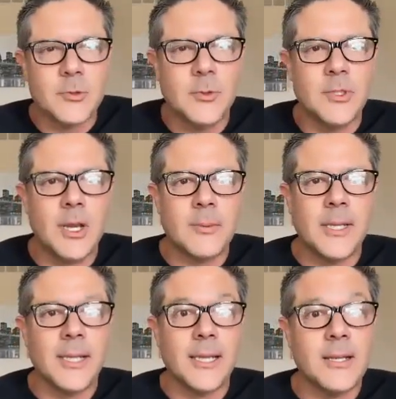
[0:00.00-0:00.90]
You talk
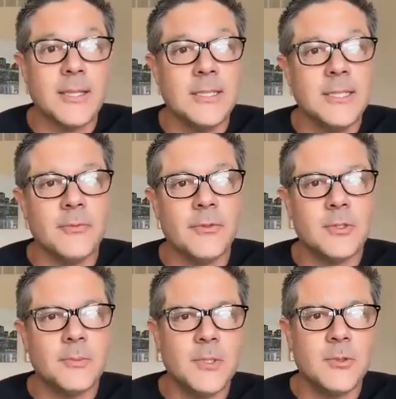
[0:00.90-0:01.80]
about like kind of the
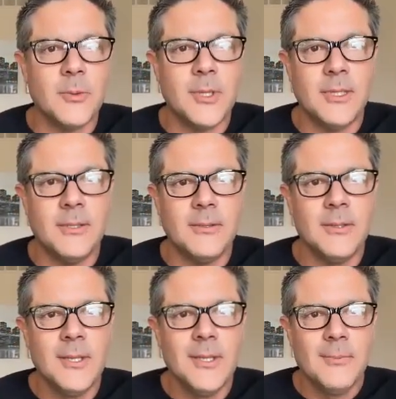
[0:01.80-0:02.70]
difference between
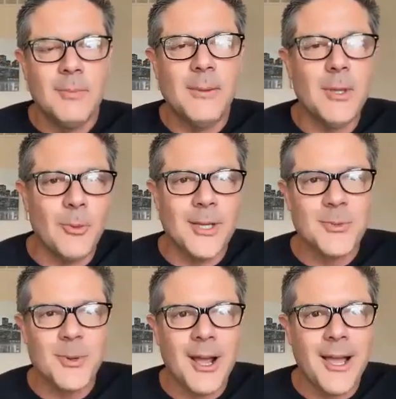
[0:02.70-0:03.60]
maybe it was
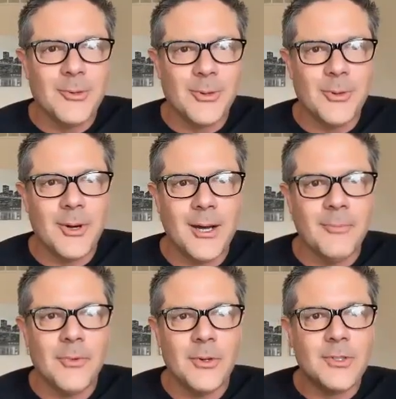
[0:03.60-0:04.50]
when I grew
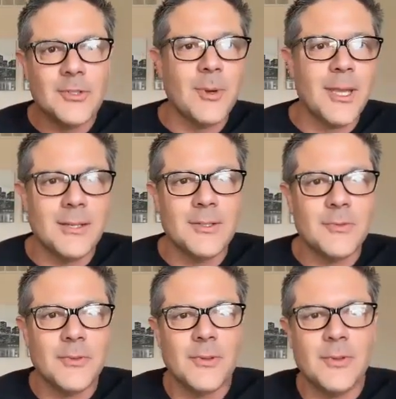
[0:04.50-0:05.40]
up versus the way it is
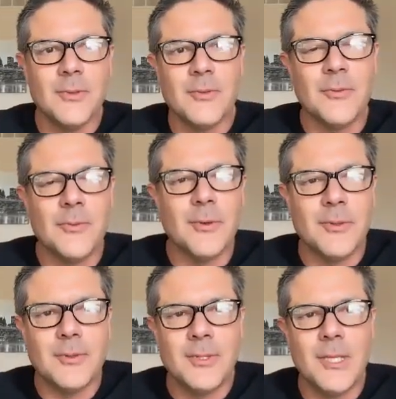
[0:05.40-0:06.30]
for
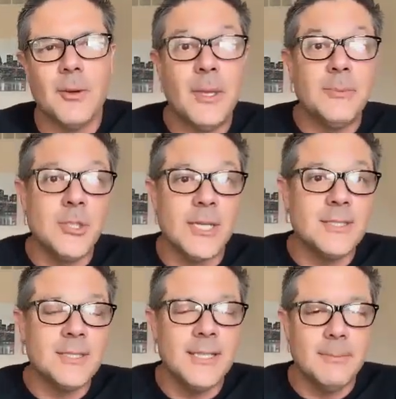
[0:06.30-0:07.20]
maybe Gen
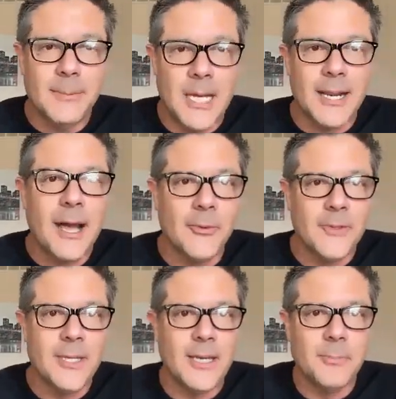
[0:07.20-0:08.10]
Z, maybe not
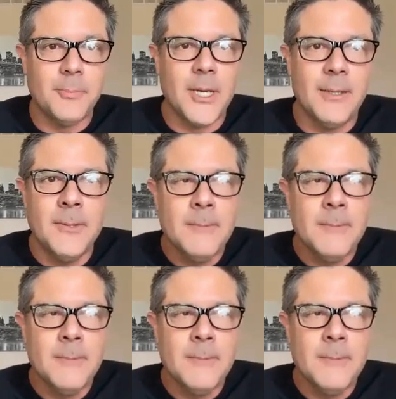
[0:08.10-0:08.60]
Alpha yet, but